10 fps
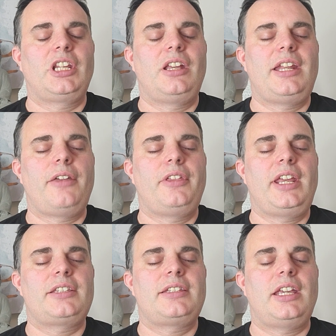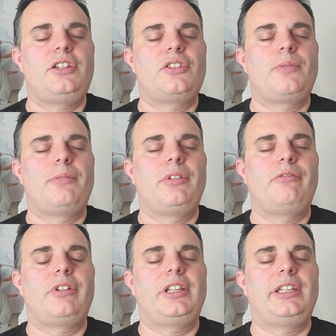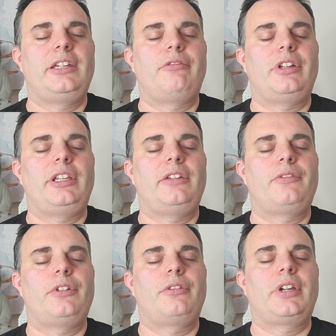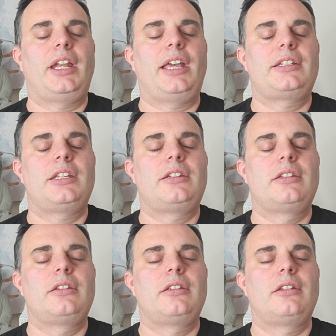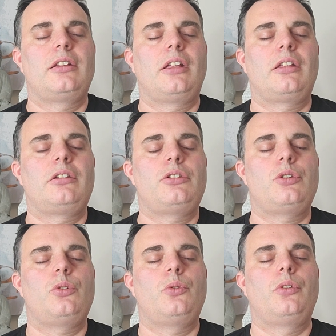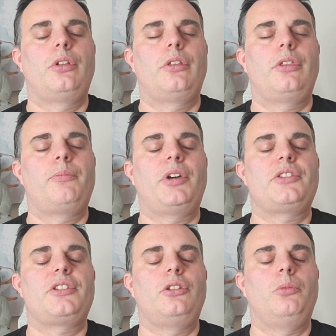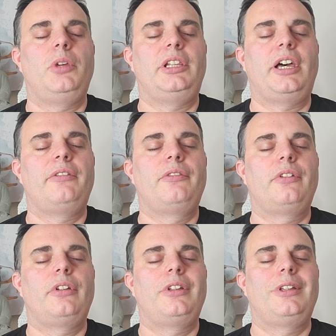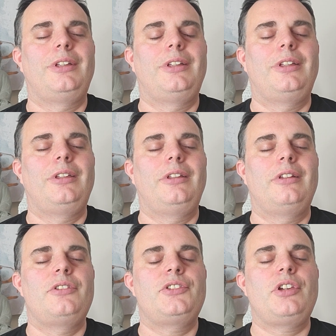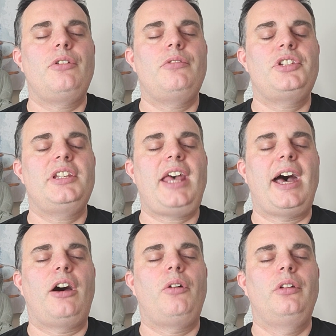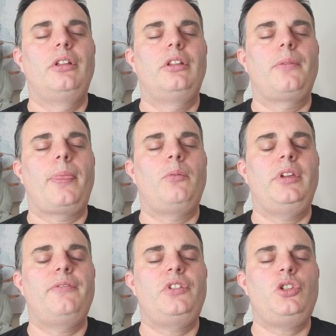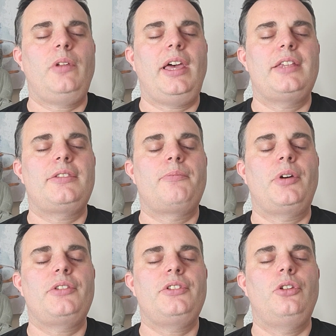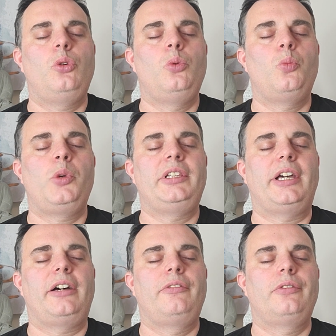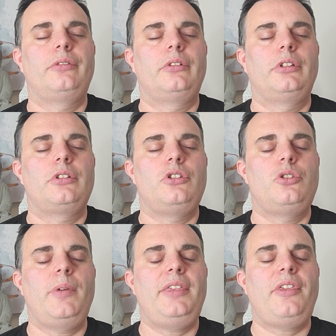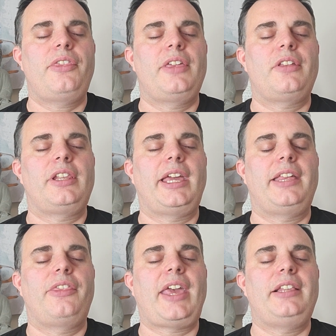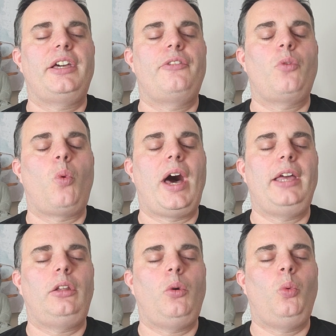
And now the next stage is when we really, really feel connected to the person whom we love. So to now, we have visualized the person whom we love doing the thing that they love while